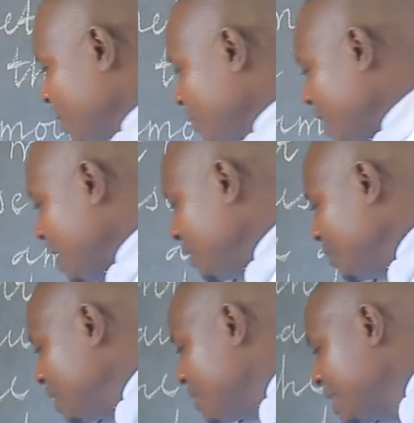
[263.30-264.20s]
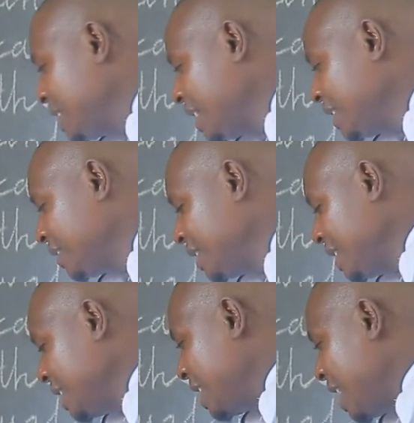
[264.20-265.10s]
we shall use a measuring
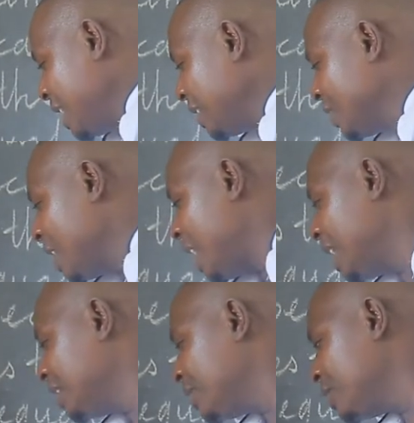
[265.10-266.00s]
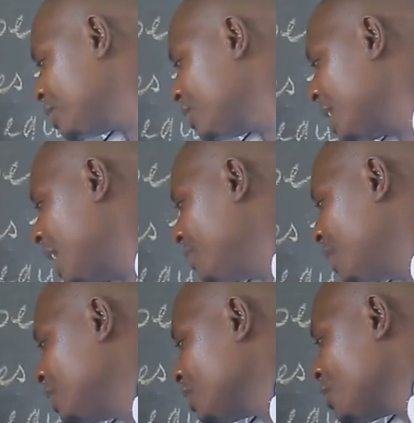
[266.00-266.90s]
cylinder and also we have
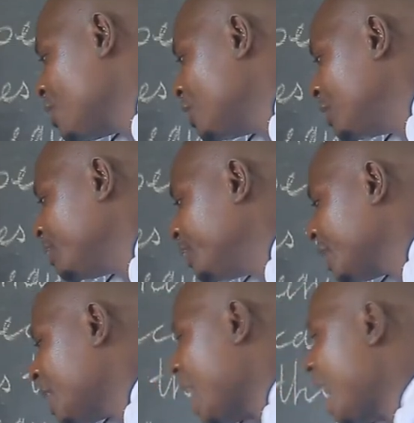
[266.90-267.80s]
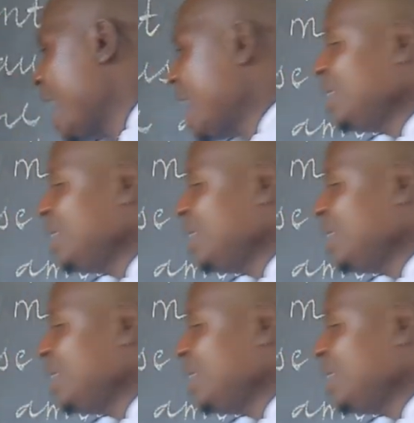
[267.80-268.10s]
what we call a